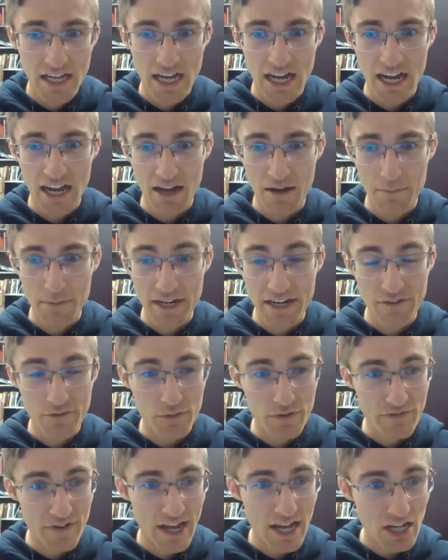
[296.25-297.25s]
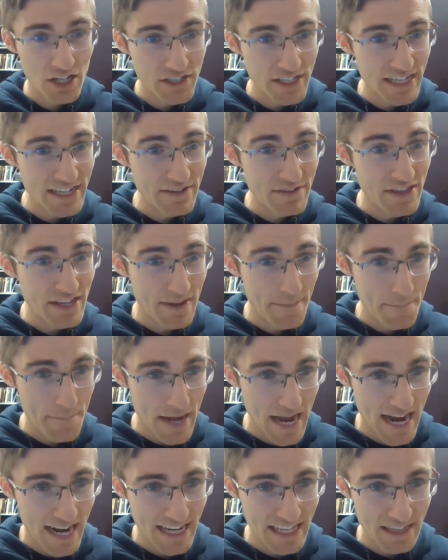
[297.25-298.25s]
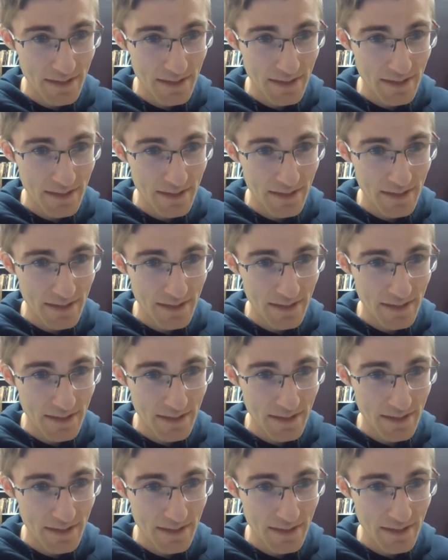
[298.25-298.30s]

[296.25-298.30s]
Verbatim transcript: Um, and if we've held anything back